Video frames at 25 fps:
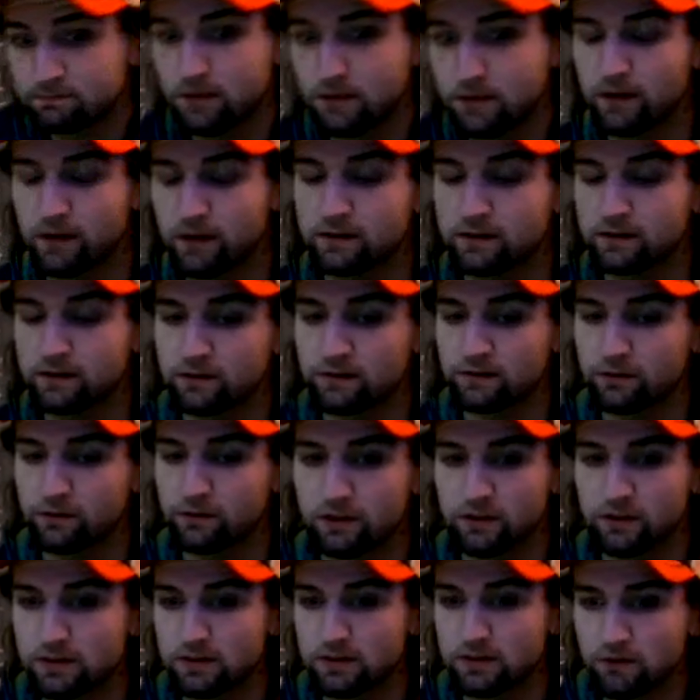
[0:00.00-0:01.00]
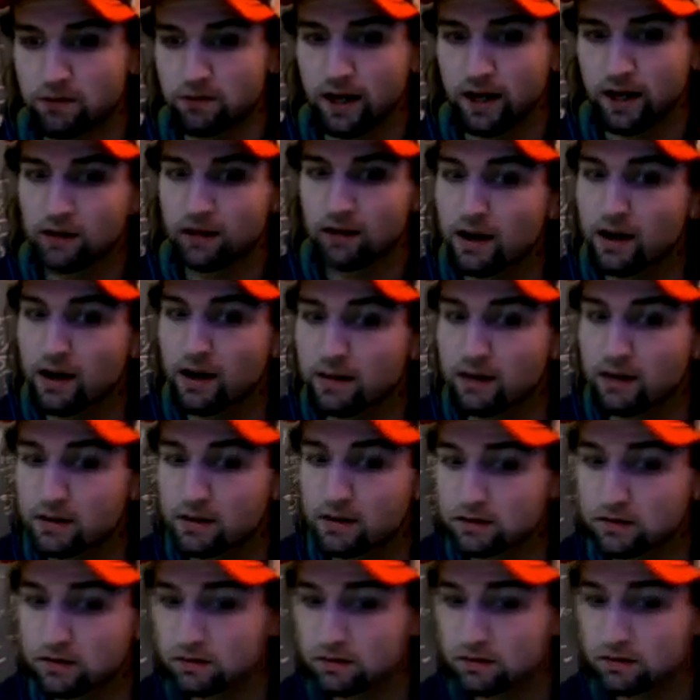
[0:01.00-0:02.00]
part of the reason why a lot of
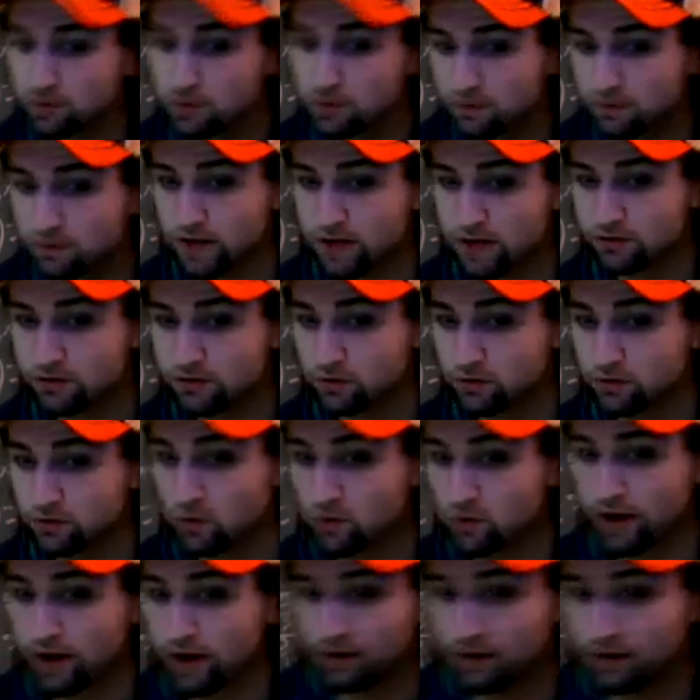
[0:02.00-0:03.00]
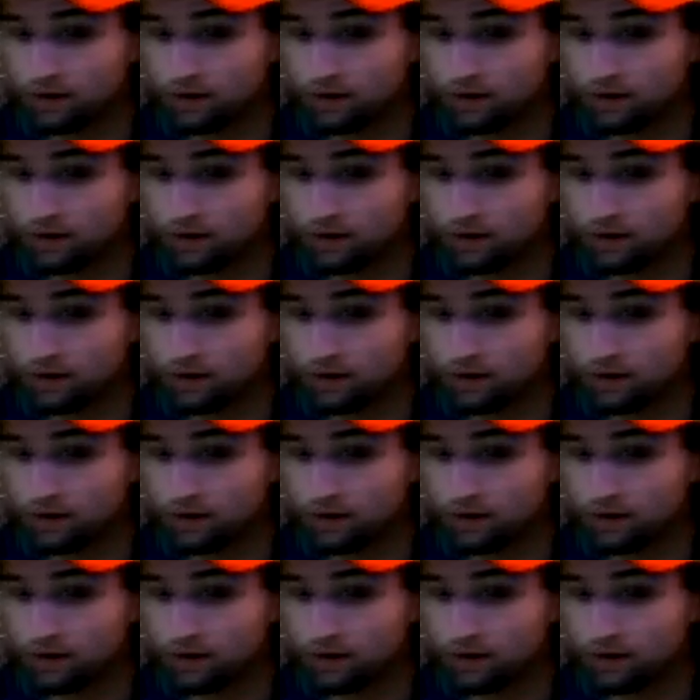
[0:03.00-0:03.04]
your majors require